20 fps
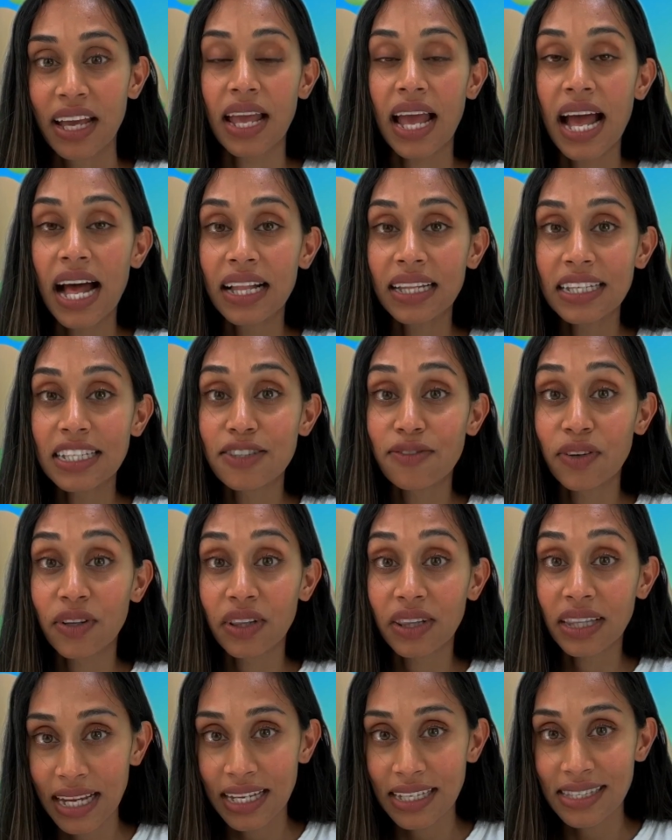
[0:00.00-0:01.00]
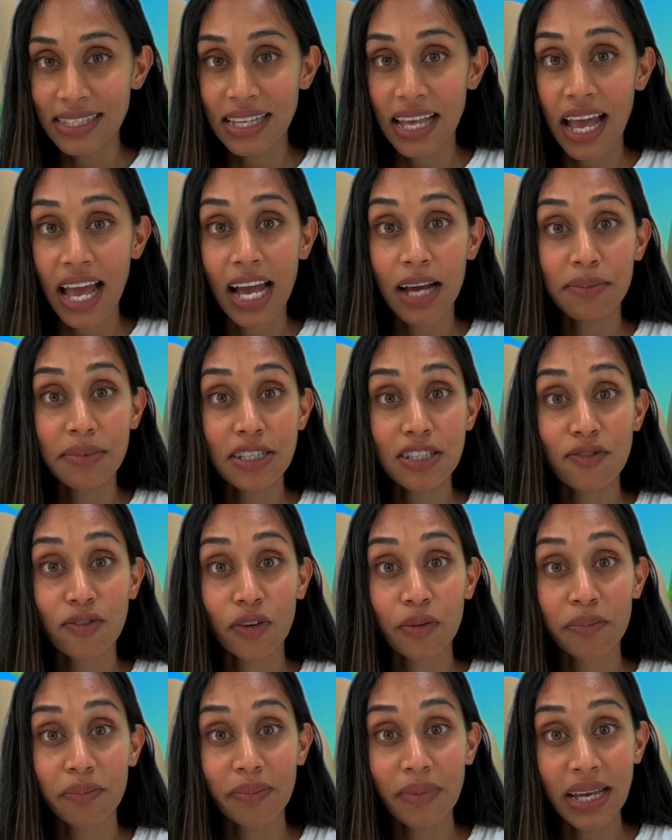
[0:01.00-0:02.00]
L is for leaves. M is for
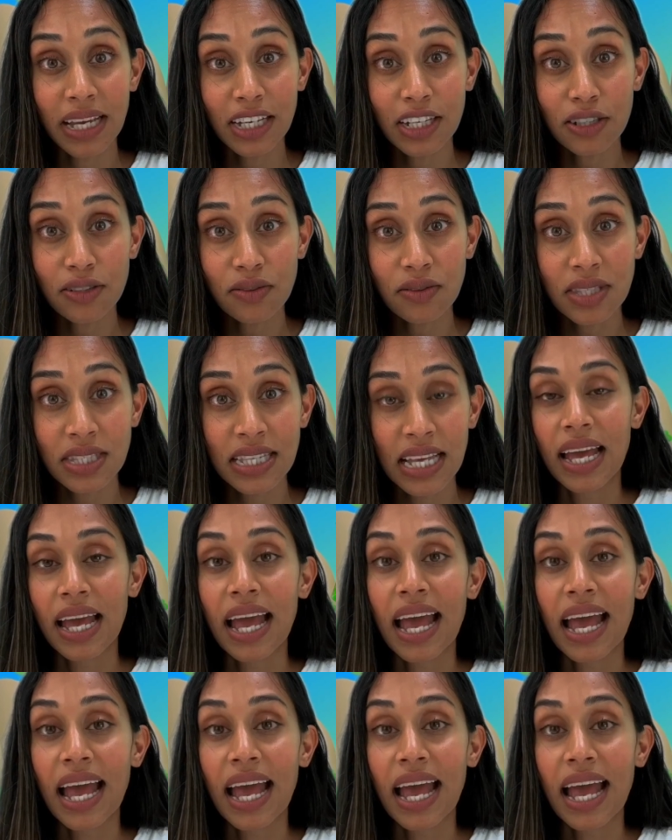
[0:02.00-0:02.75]
mangoes.